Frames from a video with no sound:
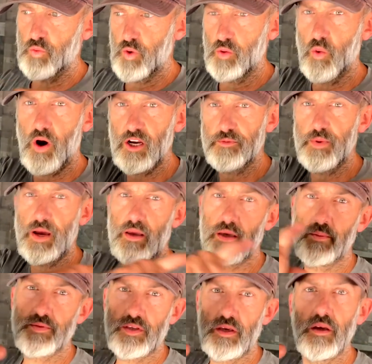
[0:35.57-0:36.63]
we walked back
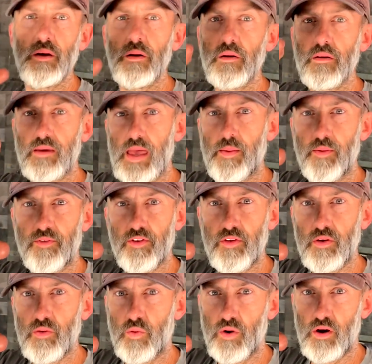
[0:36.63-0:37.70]
up the hill, came up to
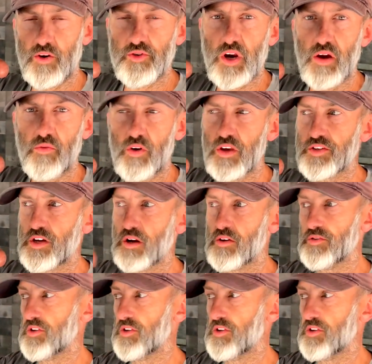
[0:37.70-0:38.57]
the where our driveway is here, and